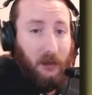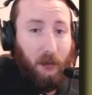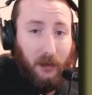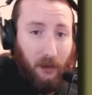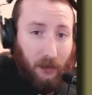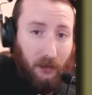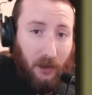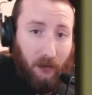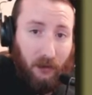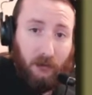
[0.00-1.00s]
beyond the
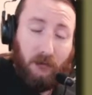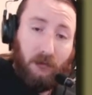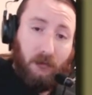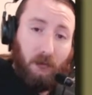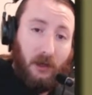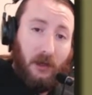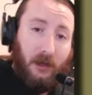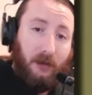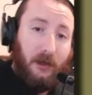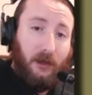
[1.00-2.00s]
7.
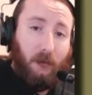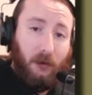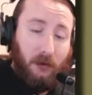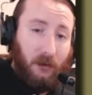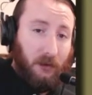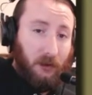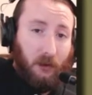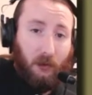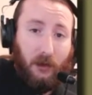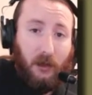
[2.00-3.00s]
Okay, and we're just
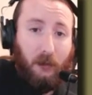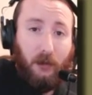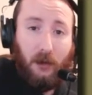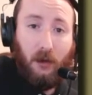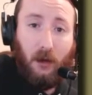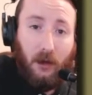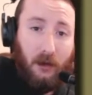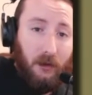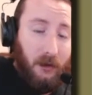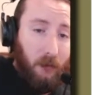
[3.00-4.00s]
going up in
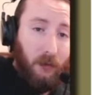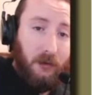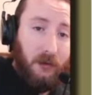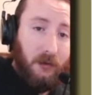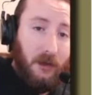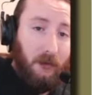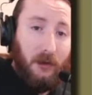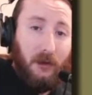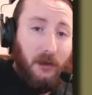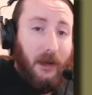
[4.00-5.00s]
odd numbers,
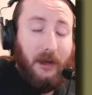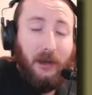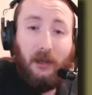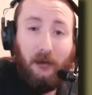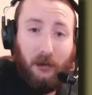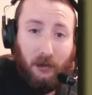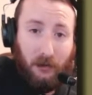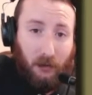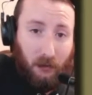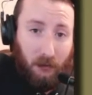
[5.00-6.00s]
7, 9, 11
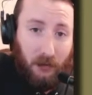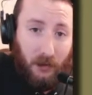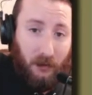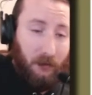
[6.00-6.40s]
to 13.